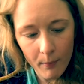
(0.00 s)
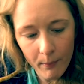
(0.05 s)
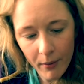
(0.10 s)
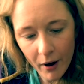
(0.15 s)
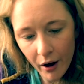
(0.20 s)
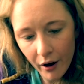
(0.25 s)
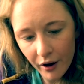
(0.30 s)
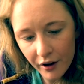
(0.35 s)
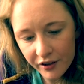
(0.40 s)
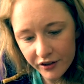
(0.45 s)

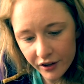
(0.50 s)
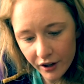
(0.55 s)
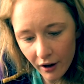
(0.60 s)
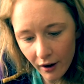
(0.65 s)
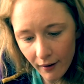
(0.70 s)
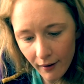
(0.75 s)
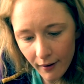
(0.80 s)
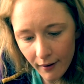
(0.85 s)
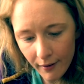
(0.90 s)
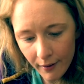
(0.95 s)
But
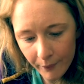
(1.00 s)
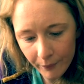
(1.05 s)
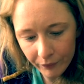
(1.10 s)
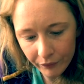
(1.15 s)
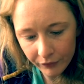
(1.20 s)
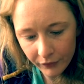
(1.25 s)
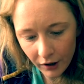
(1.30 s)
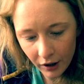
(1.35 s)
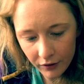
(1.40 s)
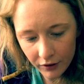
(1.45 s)

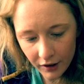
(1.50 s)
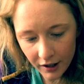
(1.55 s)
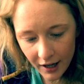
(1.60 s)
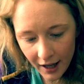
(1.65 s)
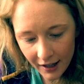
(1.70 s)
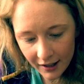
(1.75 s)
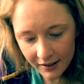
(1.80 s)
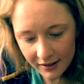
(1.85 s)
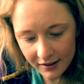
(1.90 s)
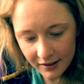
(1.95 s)
the
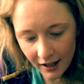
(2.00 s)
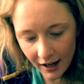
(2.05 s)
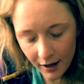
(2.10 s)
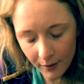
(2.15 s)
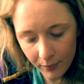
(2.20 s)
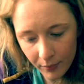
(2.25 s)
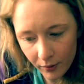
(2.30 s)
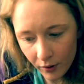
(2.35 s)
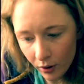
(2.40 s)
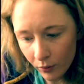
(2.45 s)
next
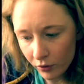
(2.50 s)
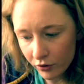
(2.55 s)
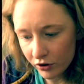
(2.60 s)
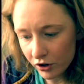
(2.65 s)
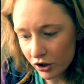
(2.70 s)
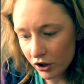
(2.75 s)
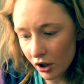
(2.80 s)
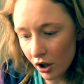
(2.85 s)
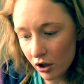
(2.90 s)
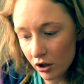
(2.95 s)
step I want
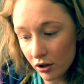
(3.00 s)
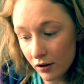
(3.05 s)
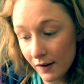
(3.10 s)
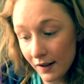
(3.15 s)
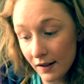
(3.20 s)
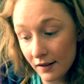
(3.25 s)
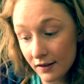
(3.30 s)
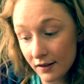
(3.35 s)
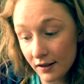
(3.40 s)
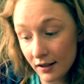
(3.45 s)
to show you
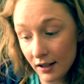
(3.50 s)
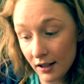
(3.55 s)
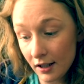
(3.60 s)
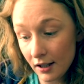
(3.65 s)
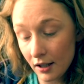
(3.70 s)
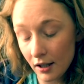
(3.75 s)
is the